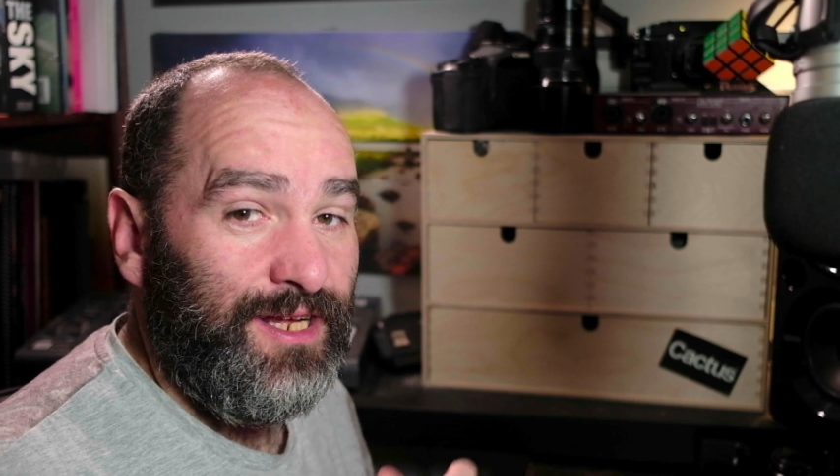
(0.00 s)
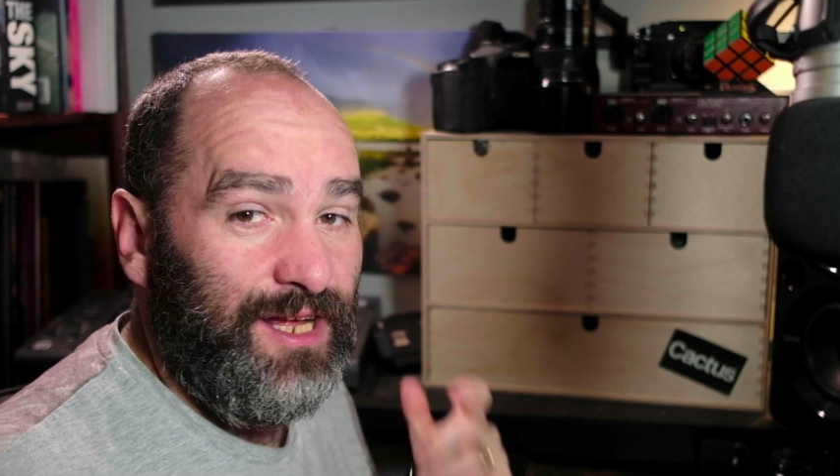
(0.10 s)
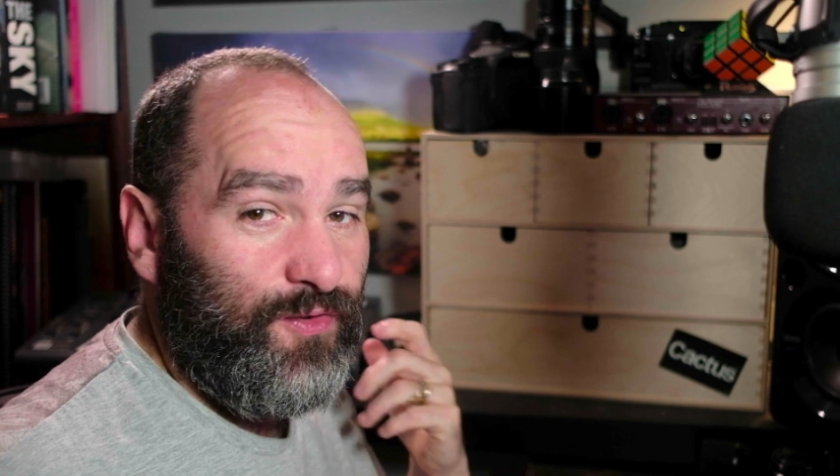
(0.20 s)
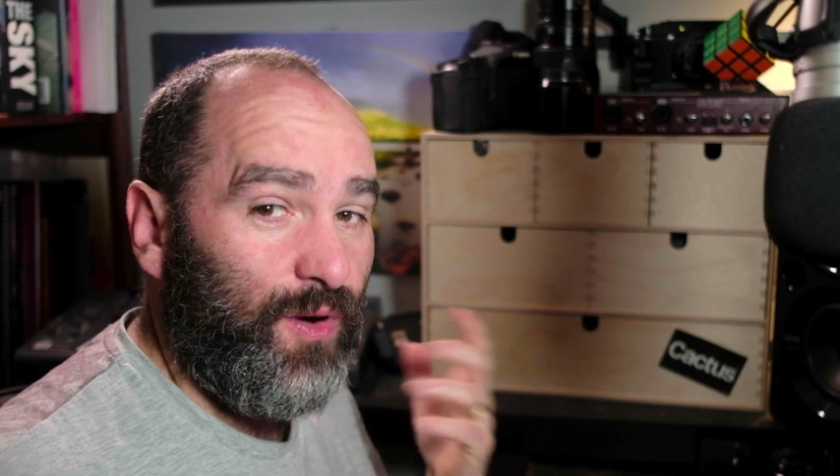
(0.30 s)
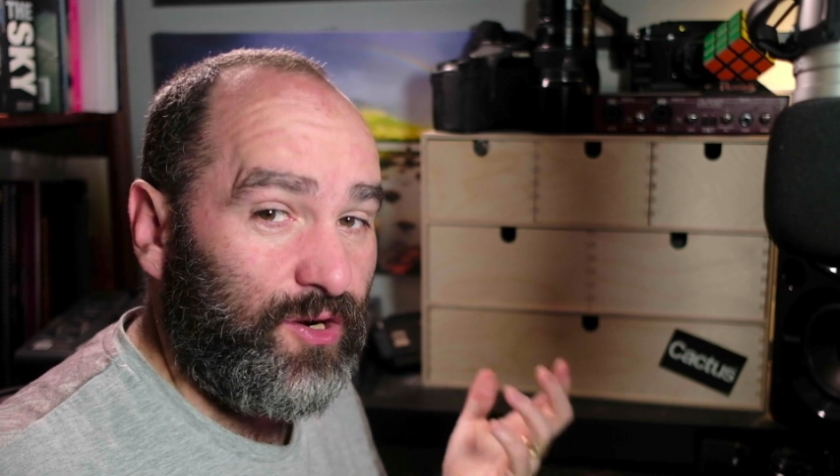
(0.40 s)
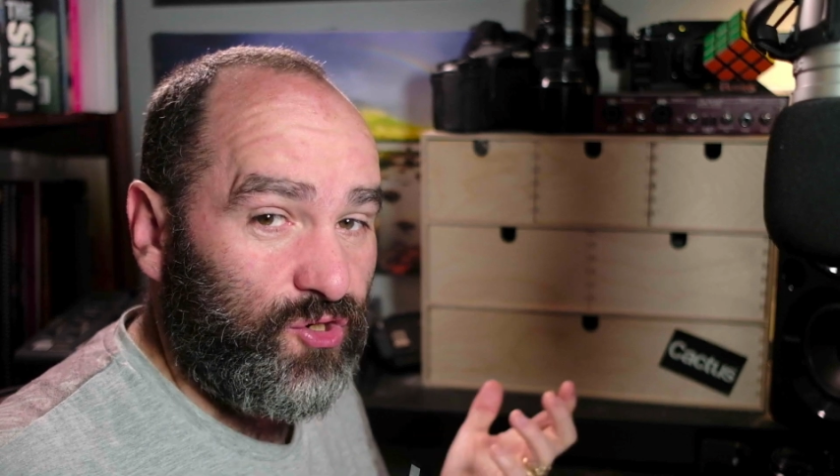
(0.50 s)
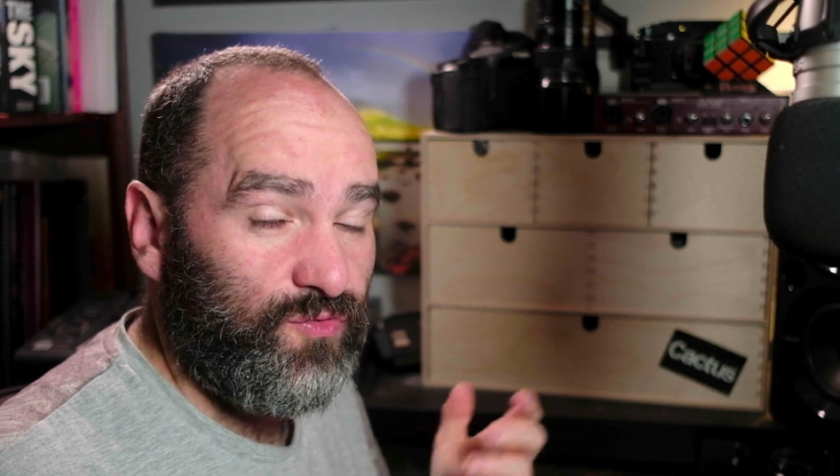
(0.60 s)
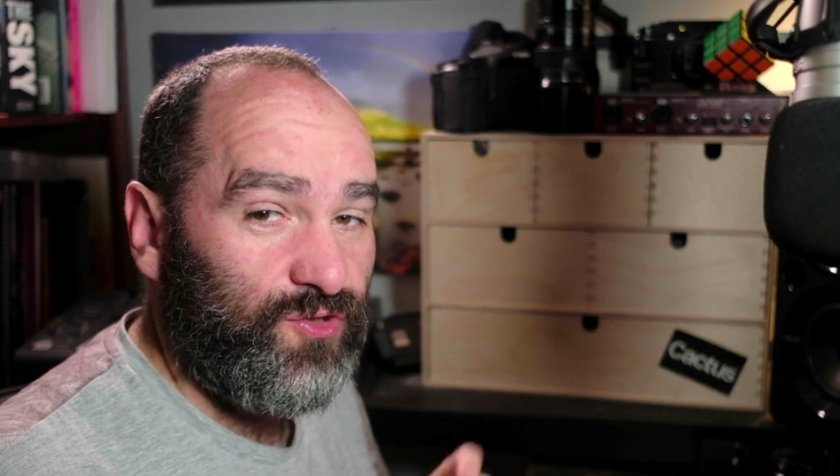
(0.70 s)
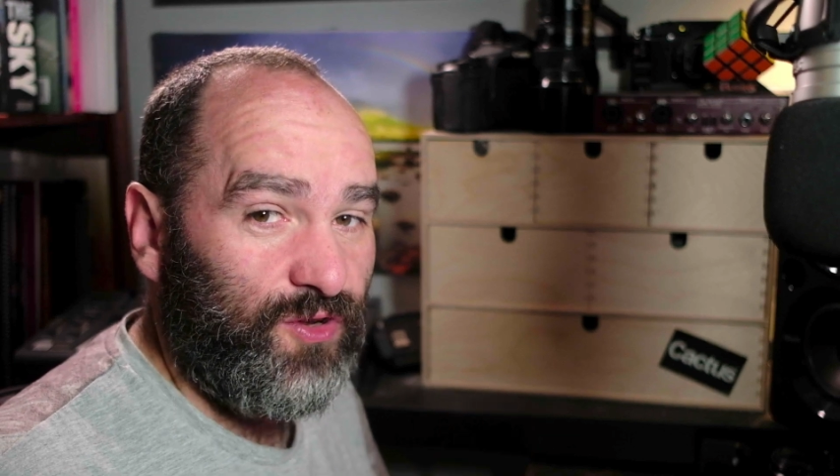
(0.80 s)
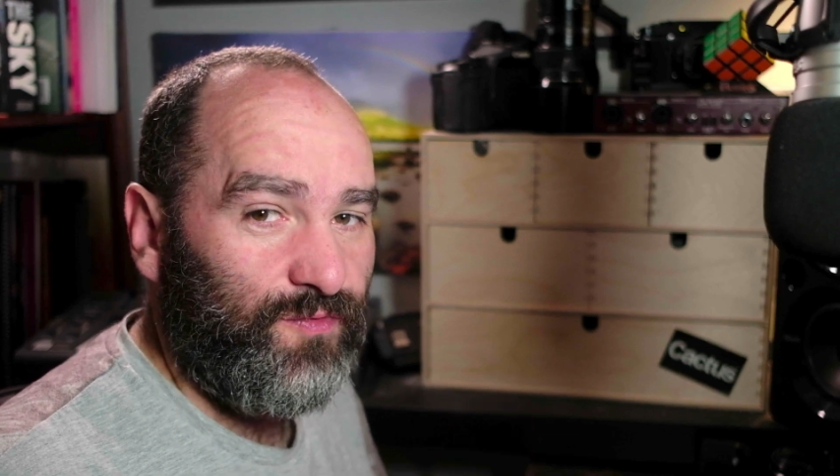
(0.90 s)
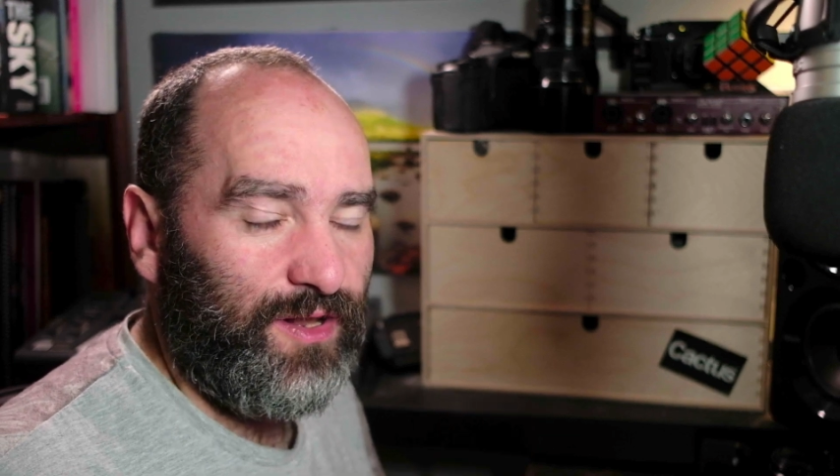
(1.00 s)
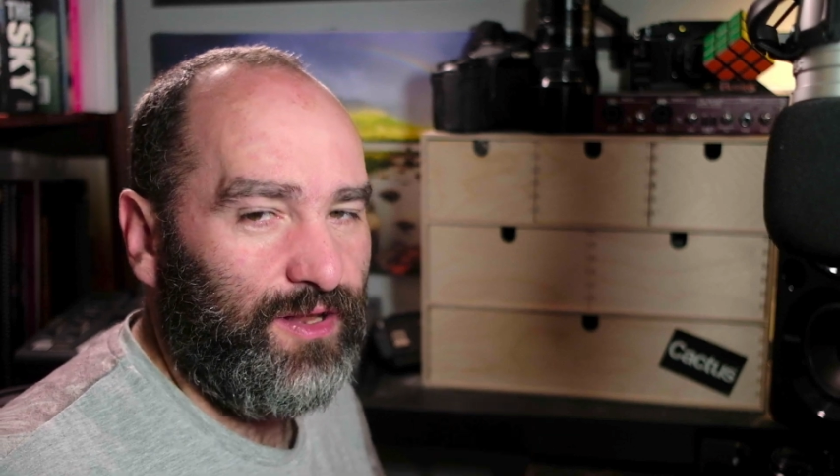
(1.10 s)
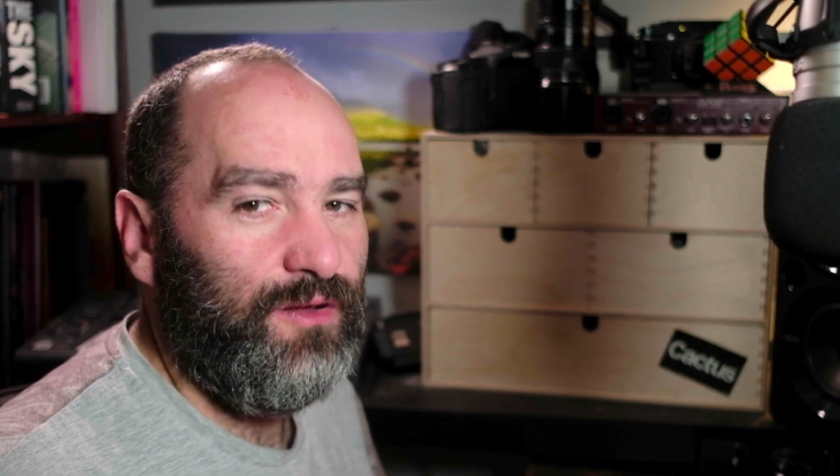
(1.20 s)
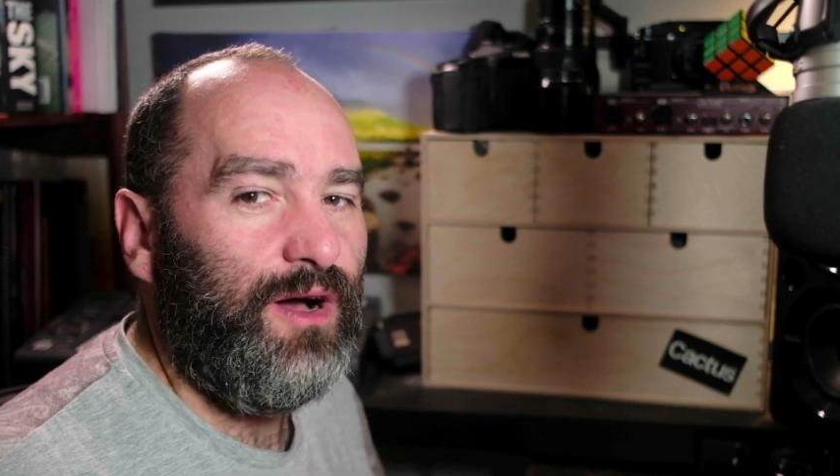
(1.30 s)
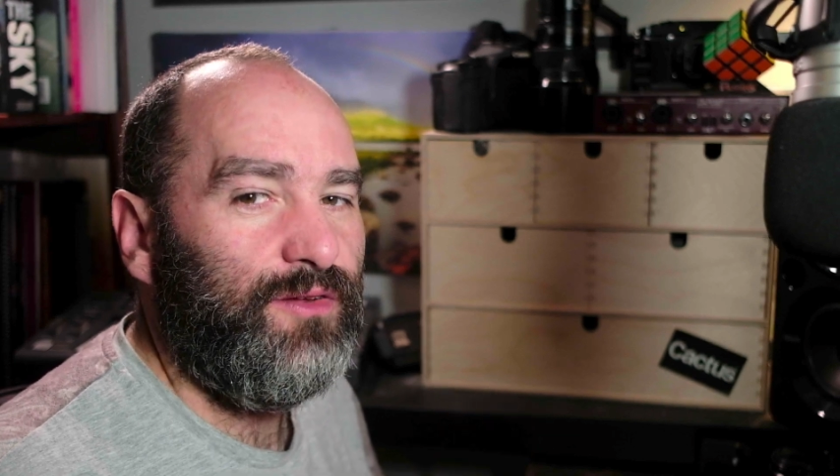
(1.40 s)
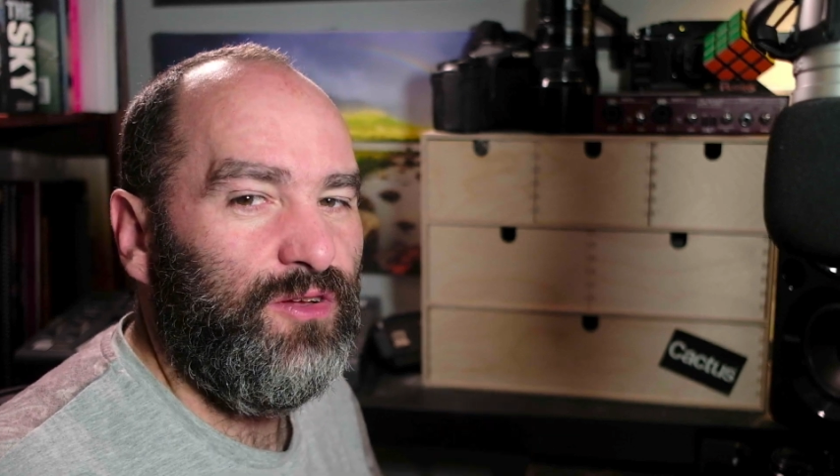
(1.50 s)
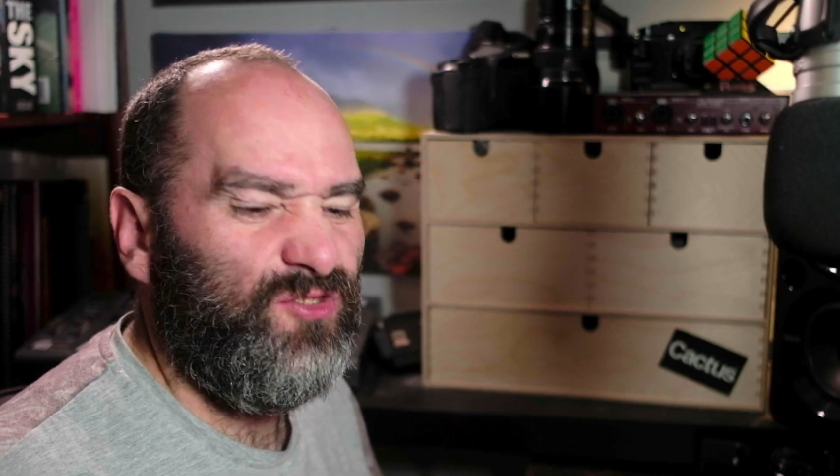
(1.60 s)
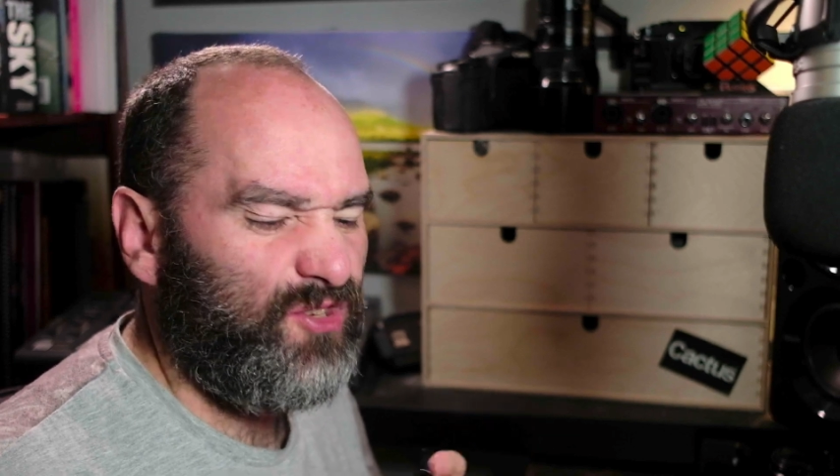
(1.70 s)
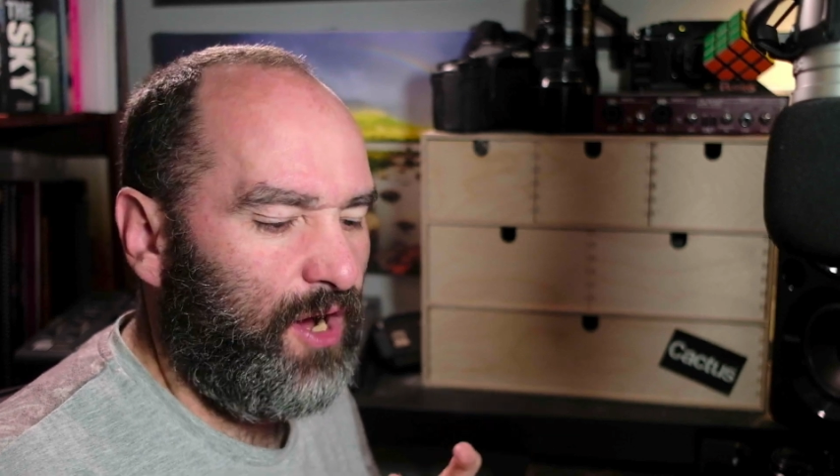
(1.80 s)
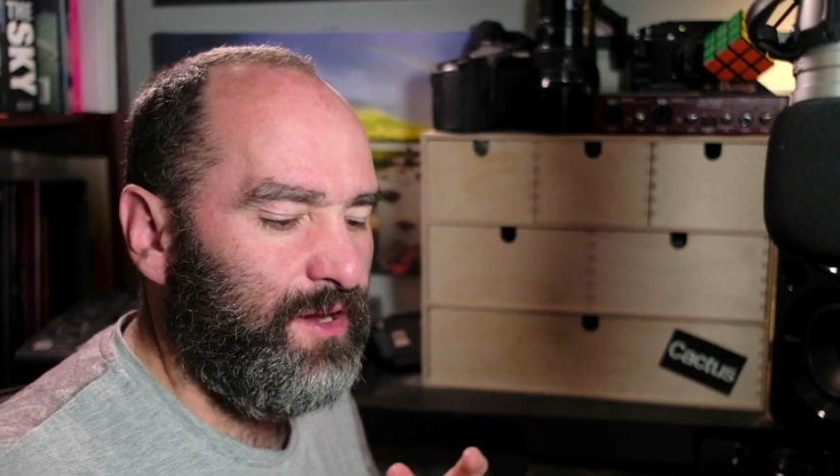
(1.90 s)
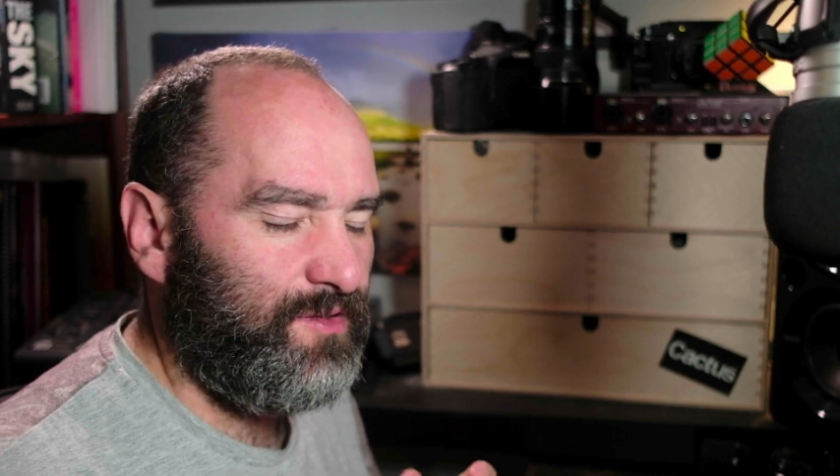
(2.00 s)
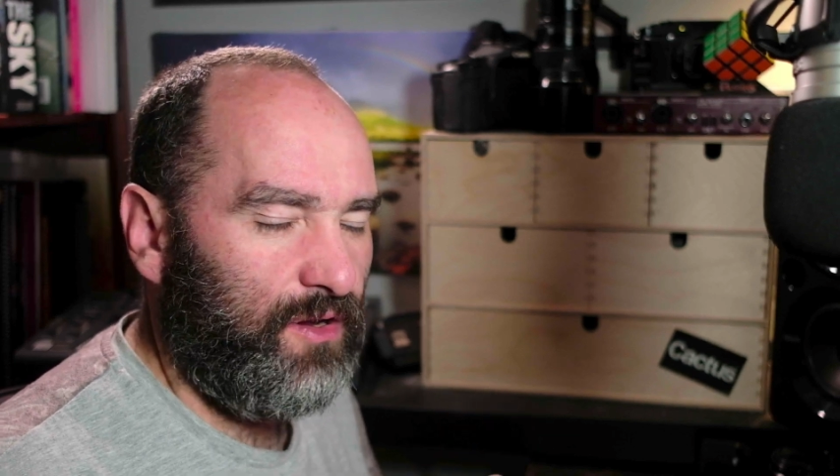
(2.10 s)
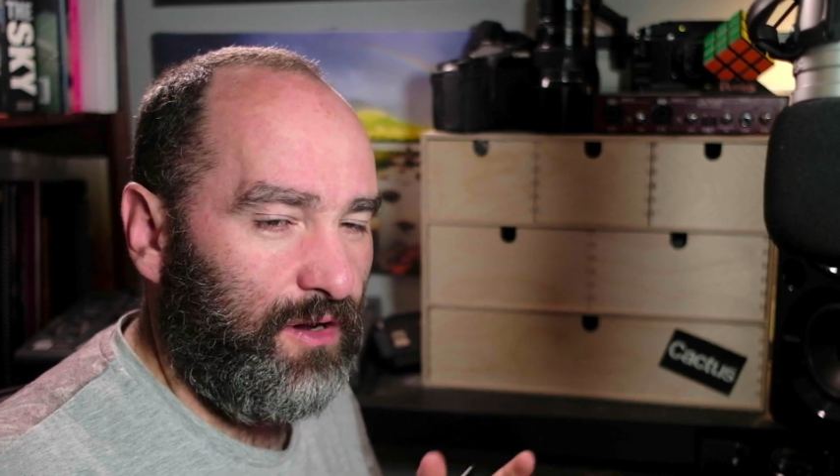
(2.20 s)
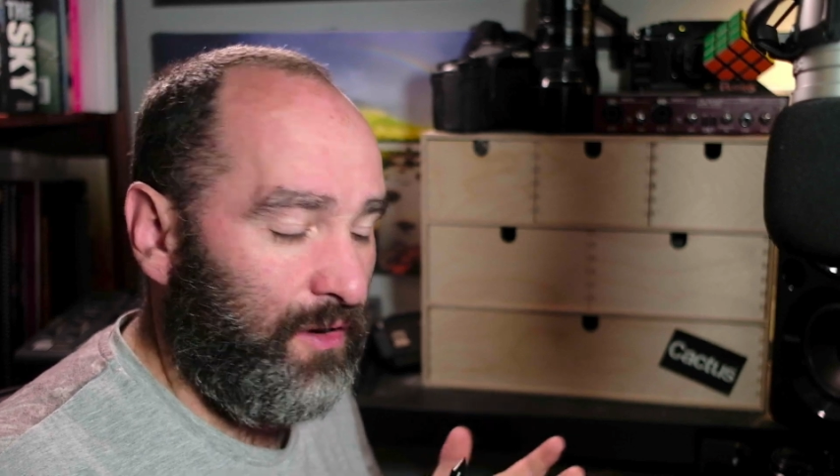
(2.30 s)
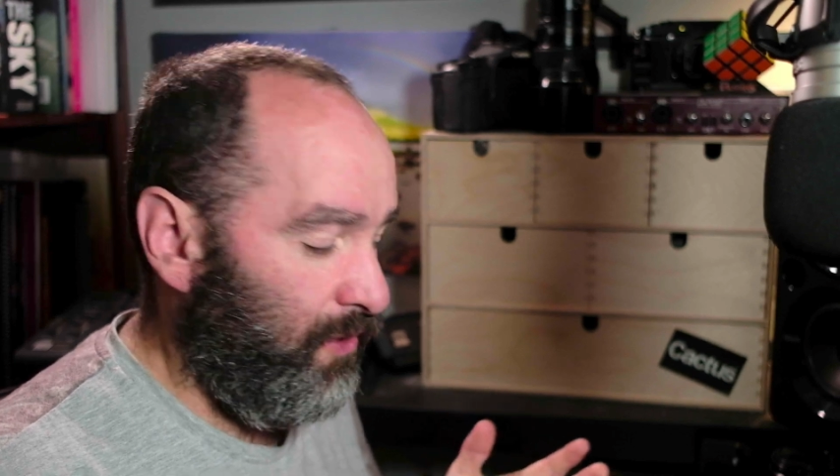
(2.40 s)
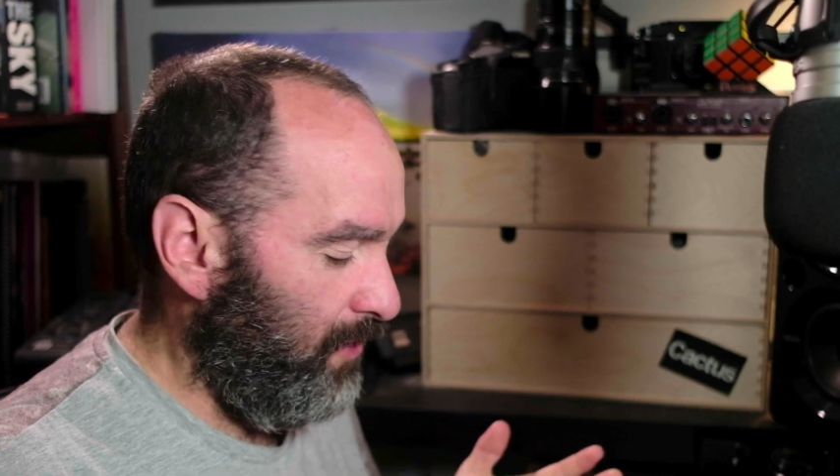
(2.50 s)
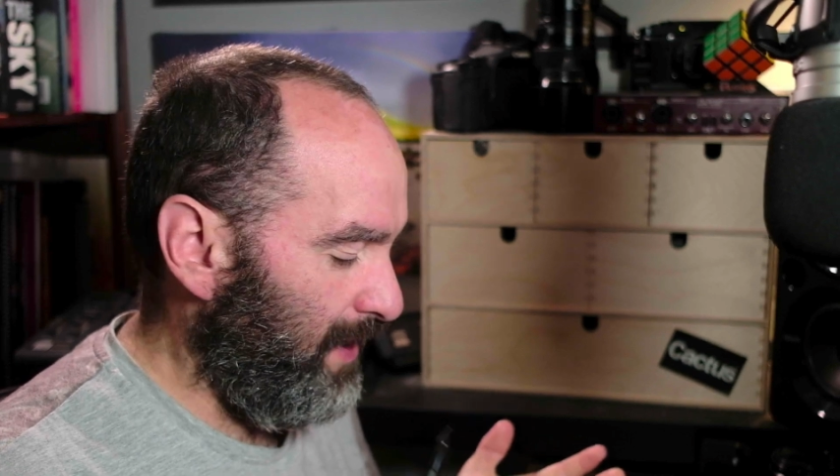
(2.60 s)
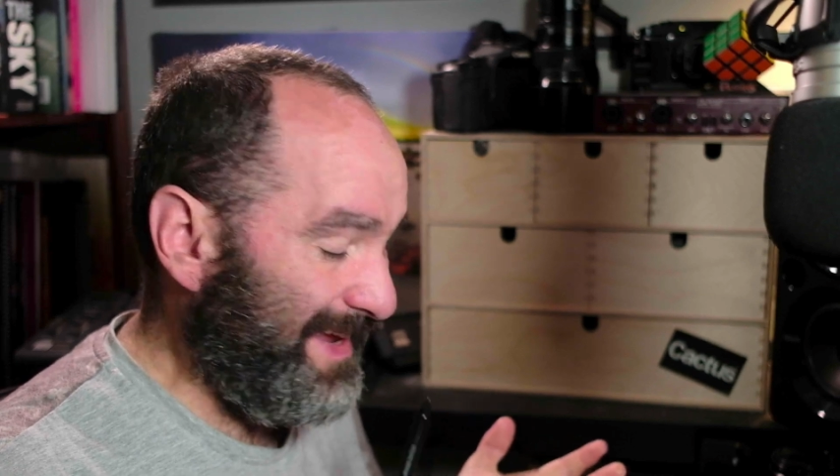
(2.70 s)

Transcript: If you are shooting stuff that uses high ISO,